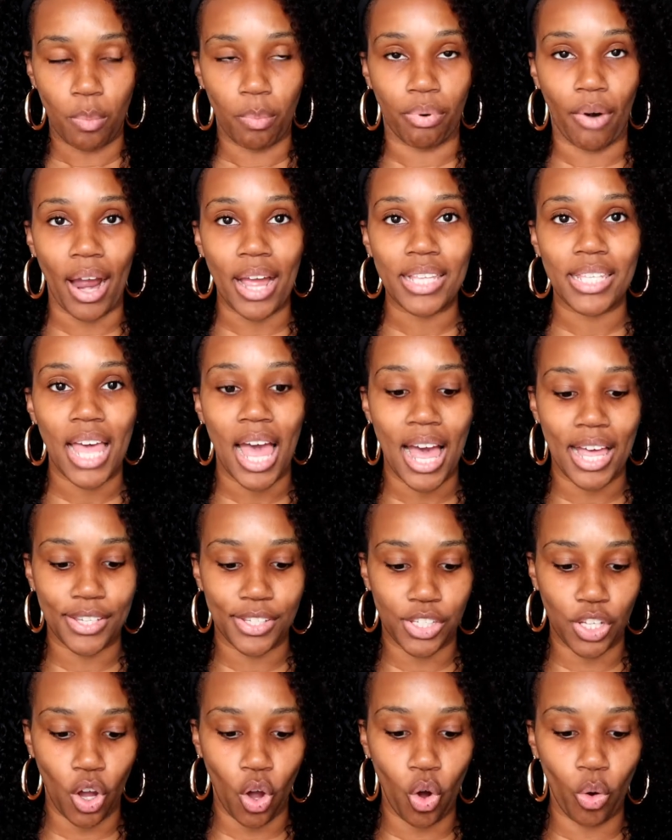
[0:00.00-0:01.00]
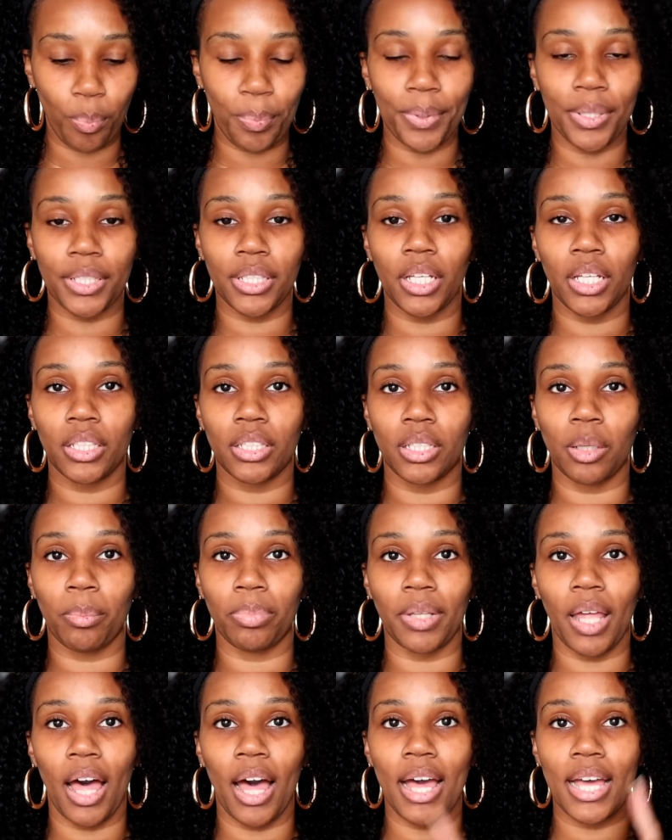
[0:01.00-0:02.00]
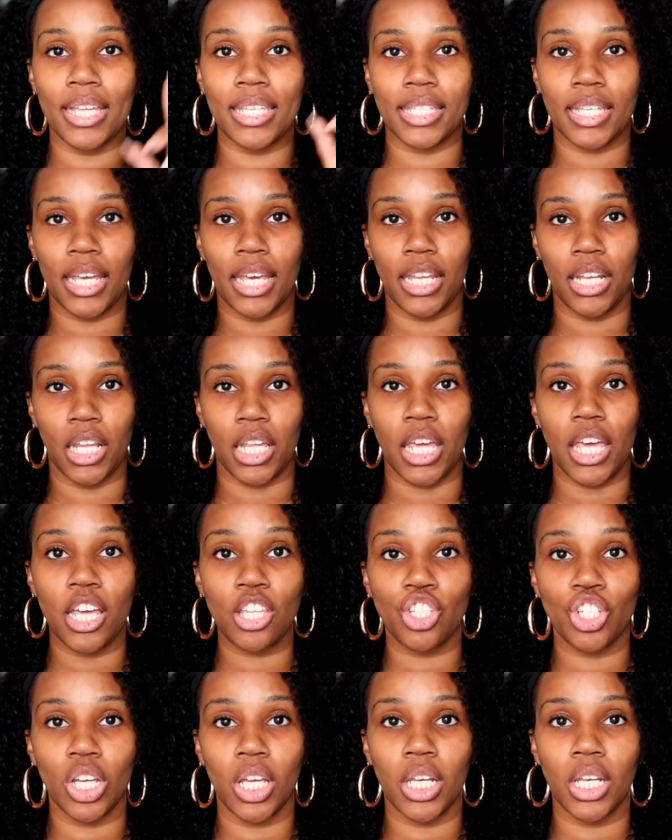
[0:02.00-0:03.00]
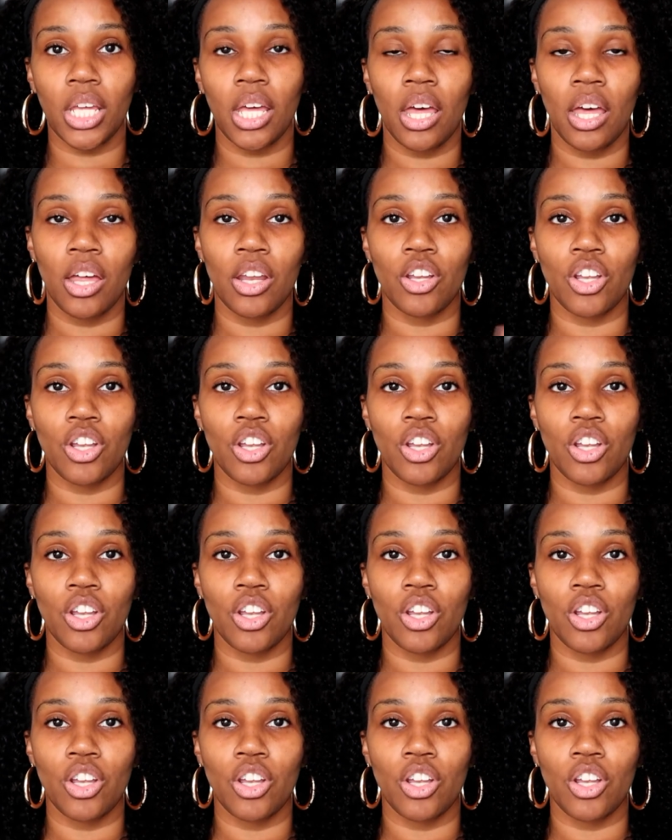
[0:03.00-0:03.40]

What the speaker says: Bryce has to open the blinds in the kitchen.